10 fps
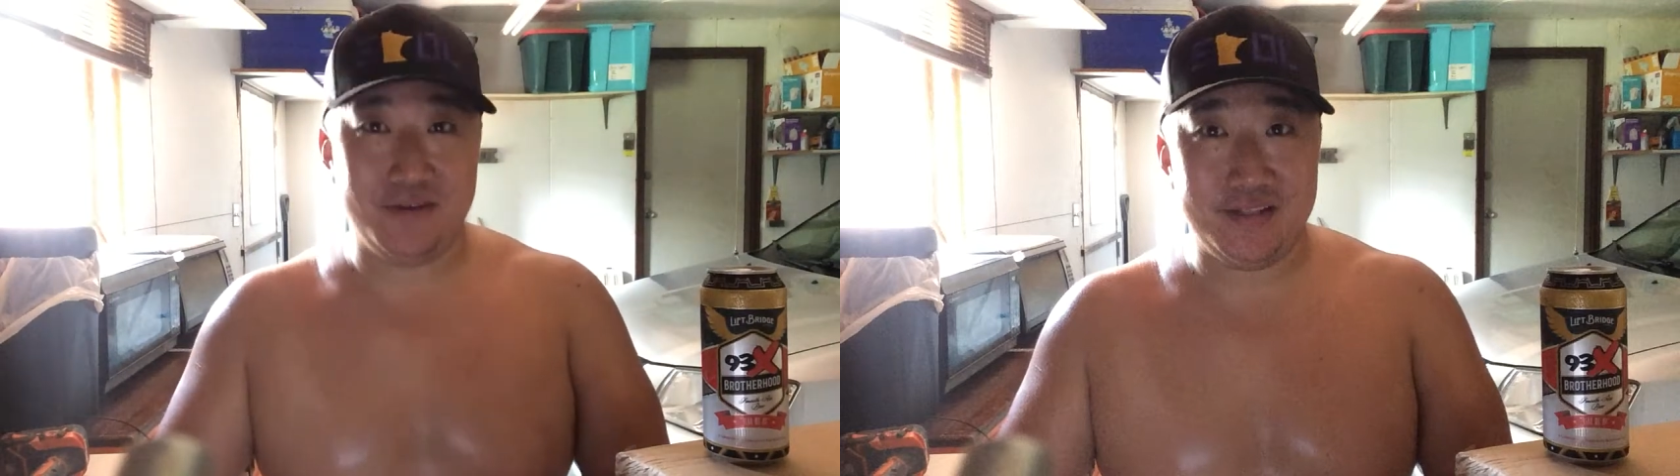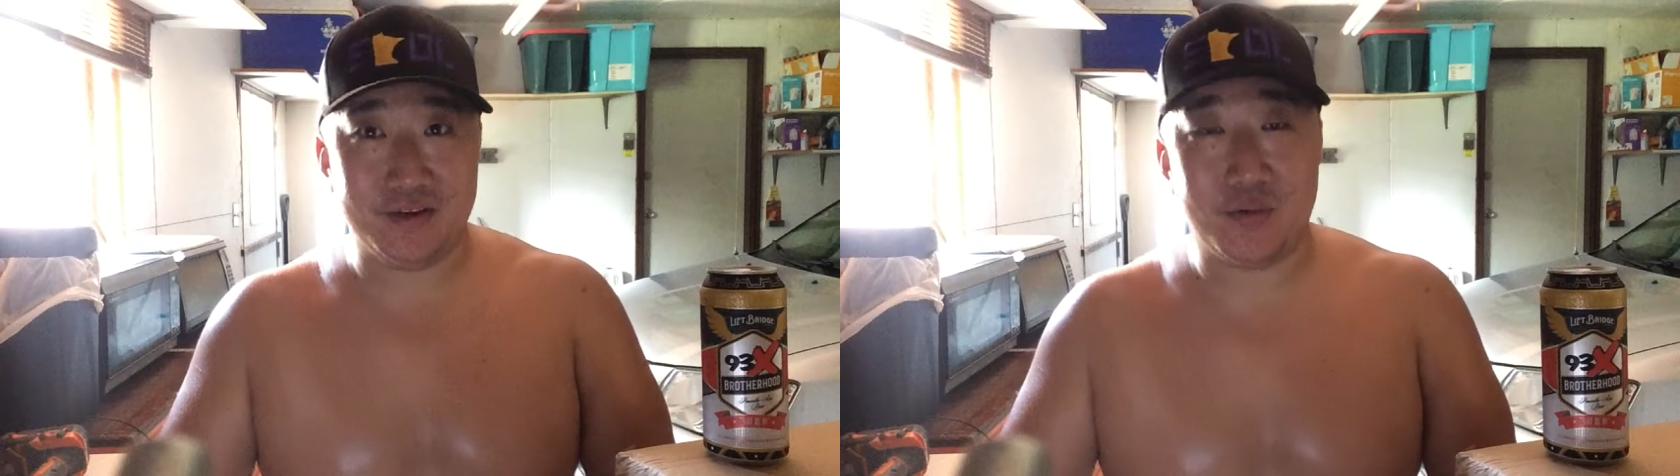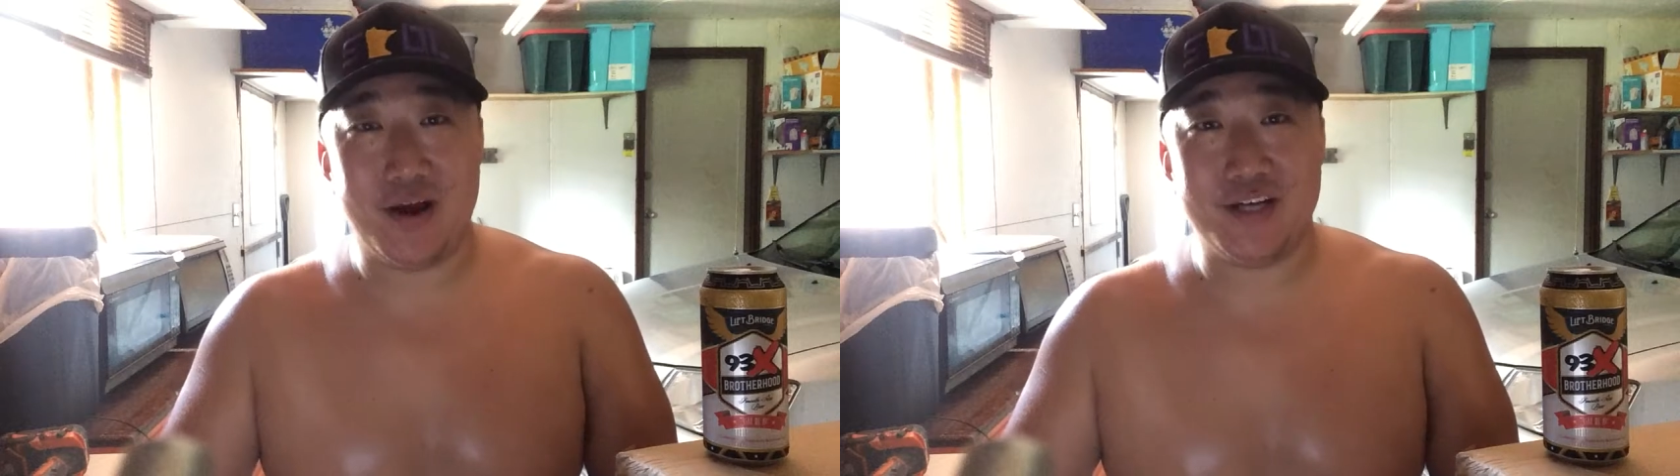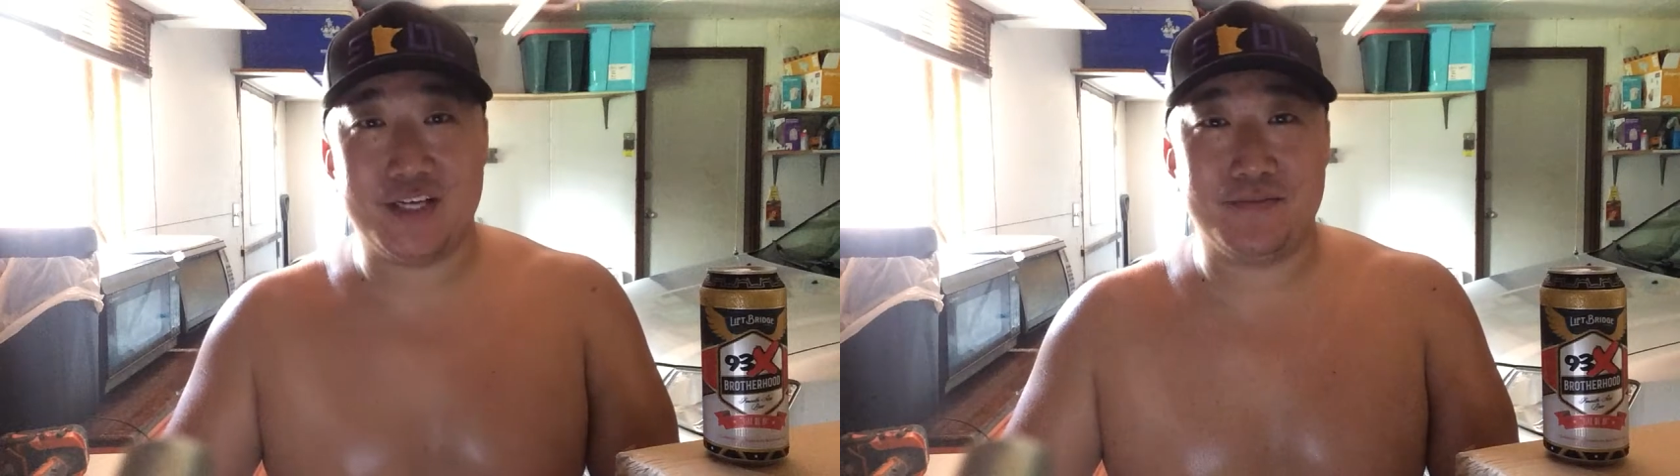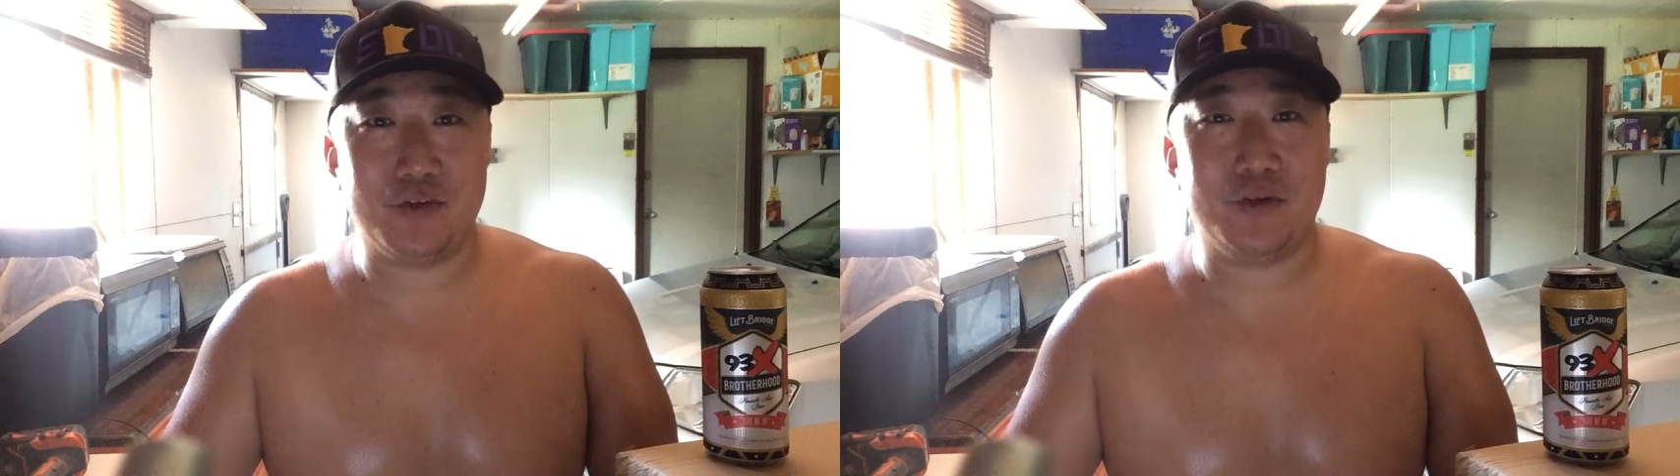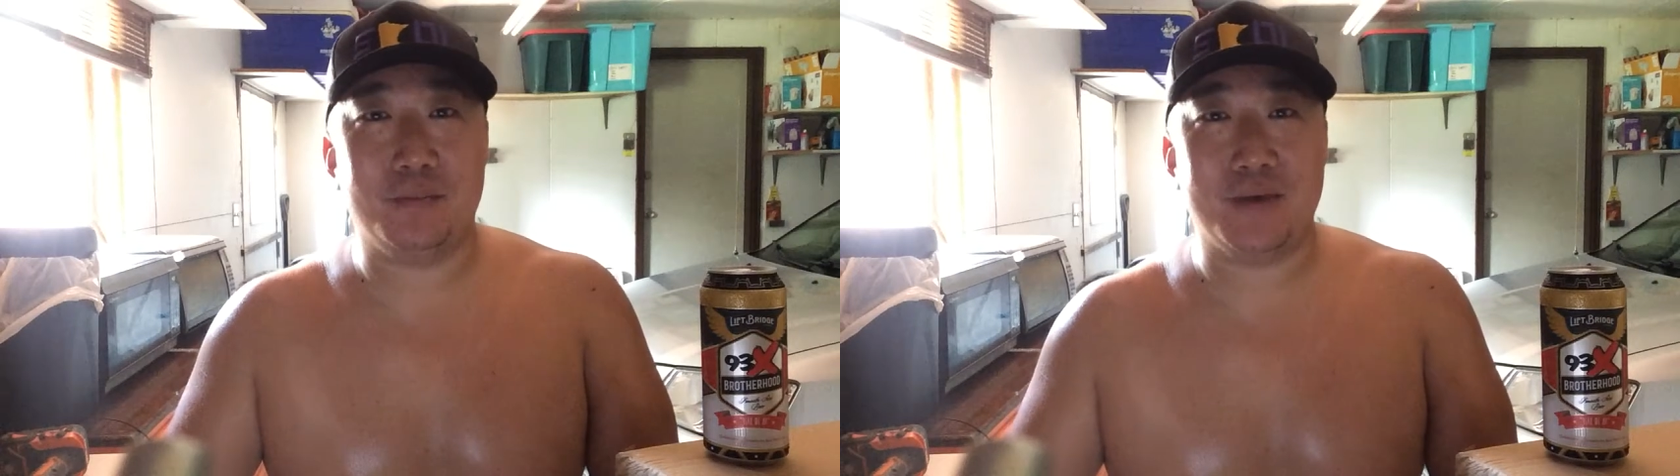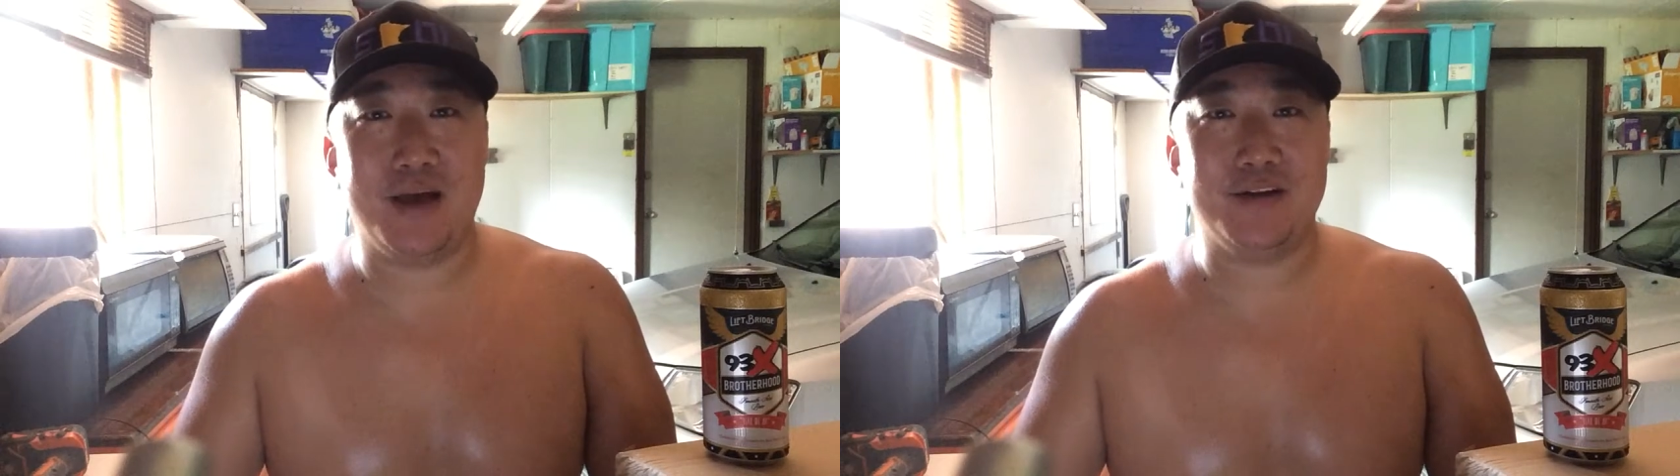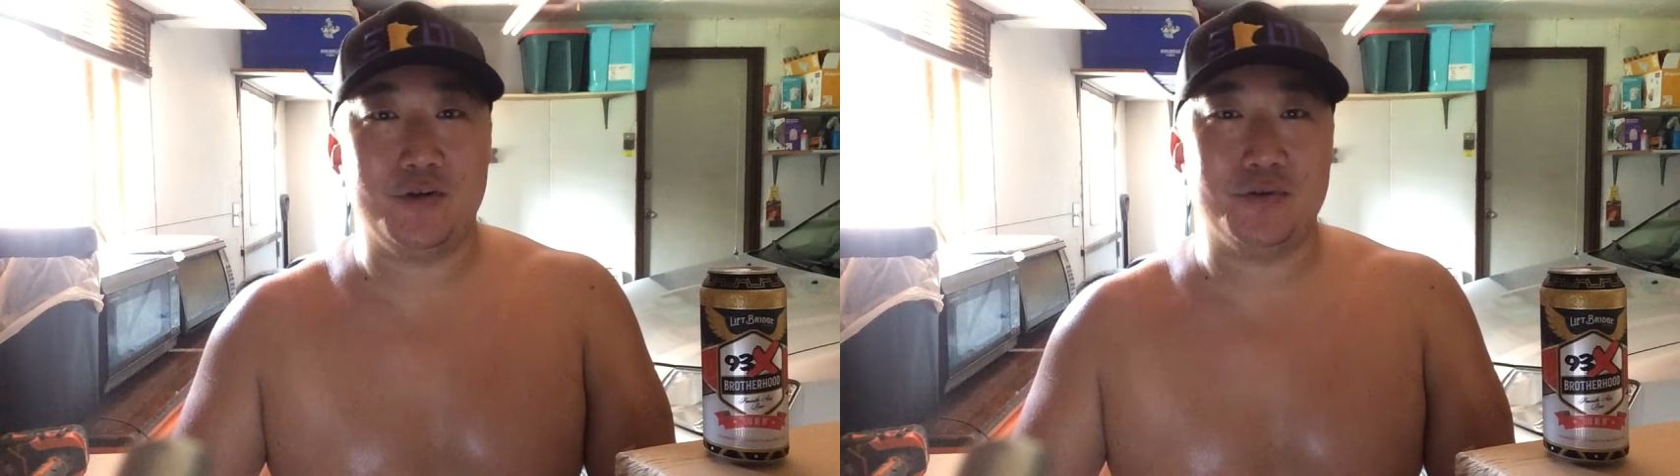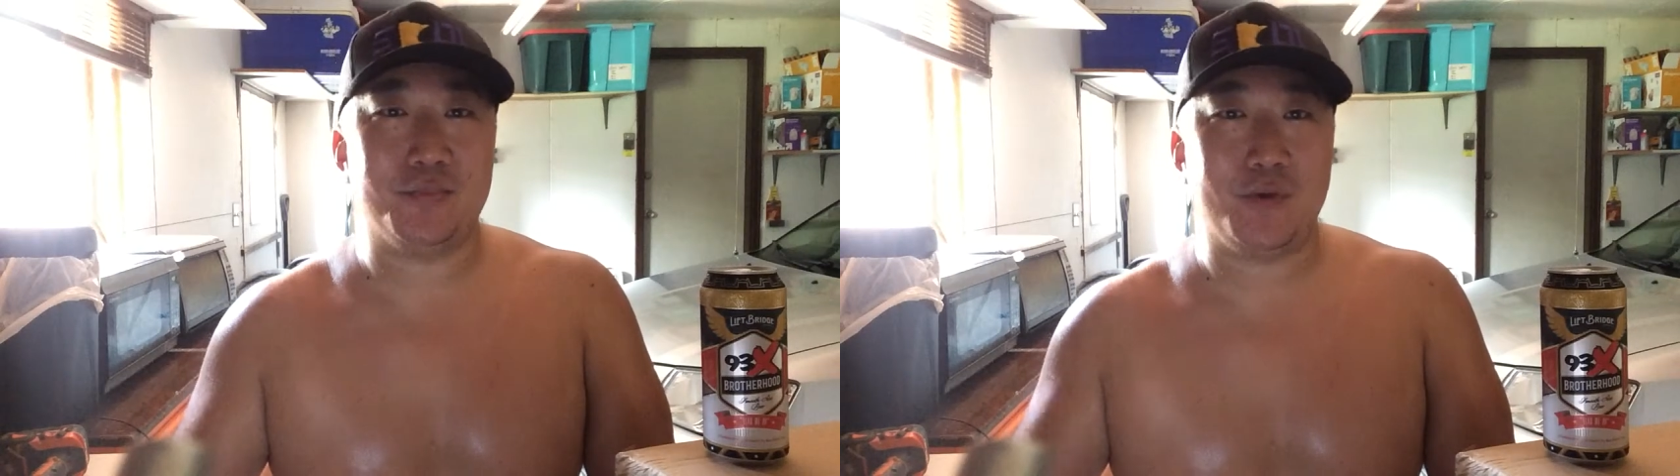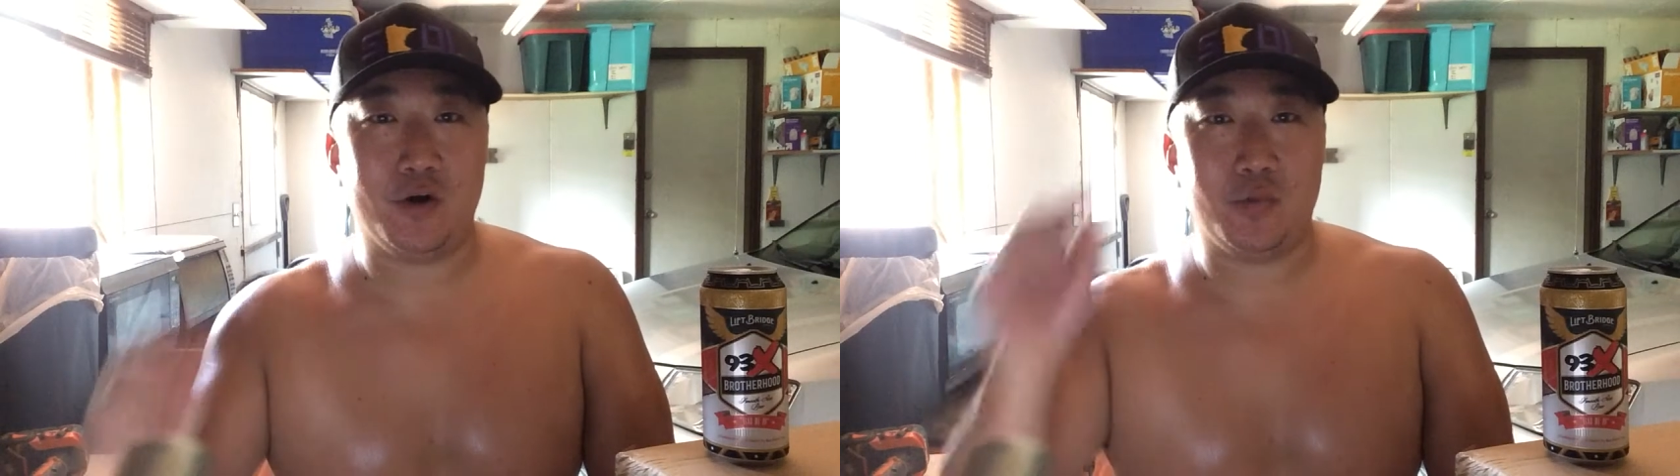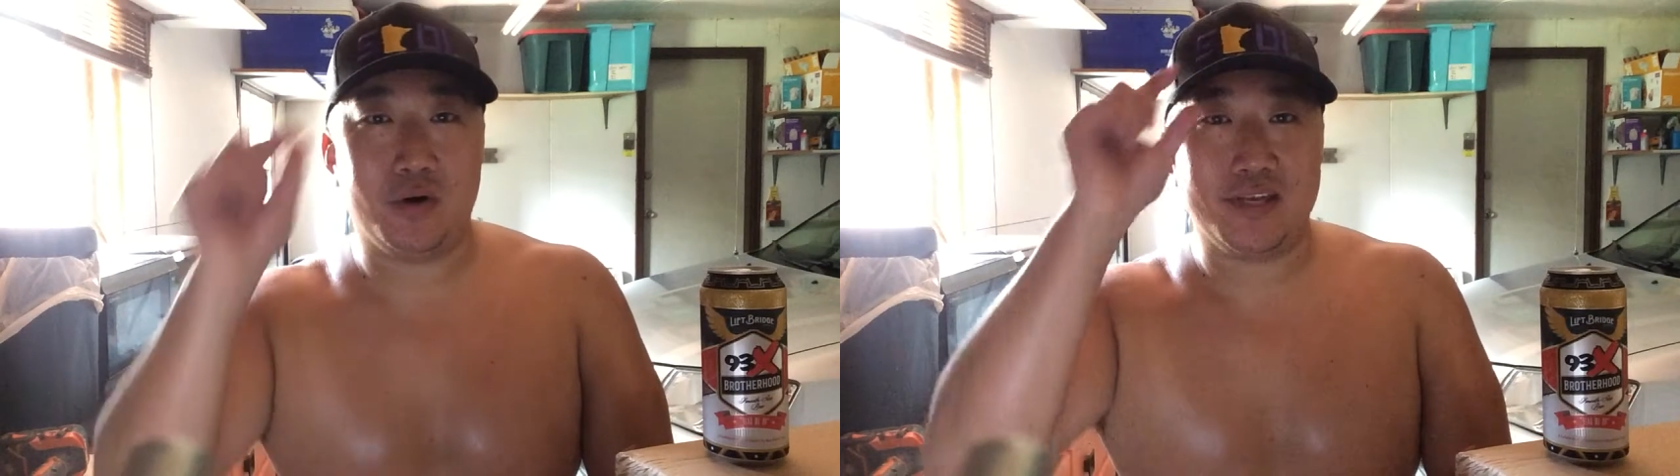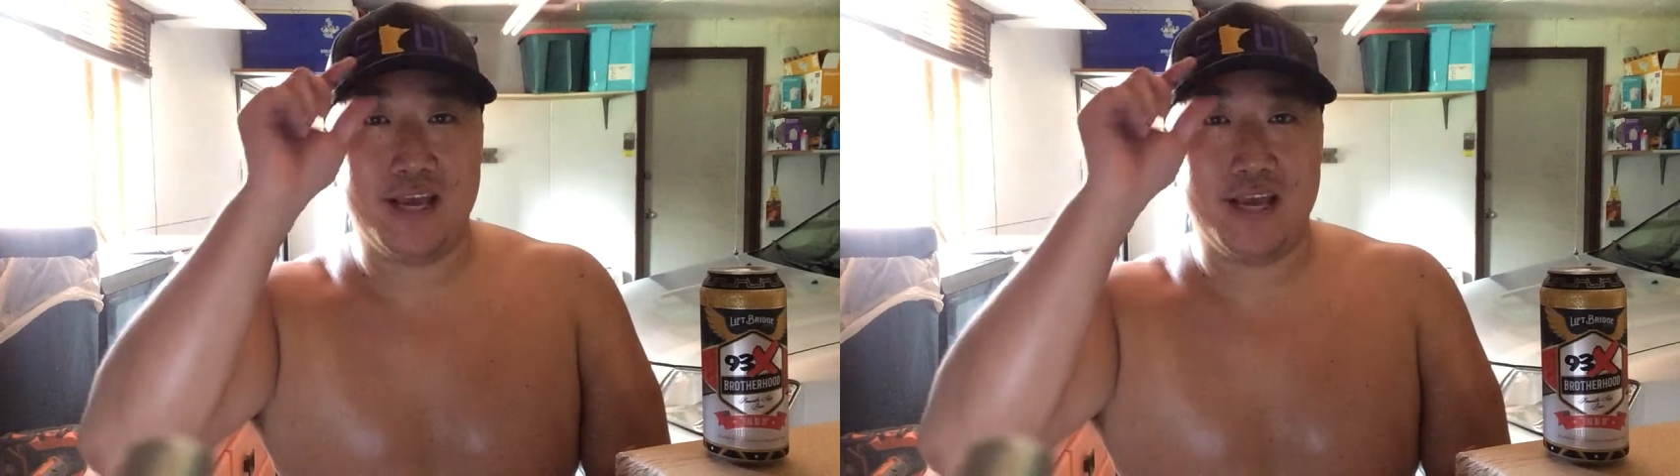in the garage after doing some yard work.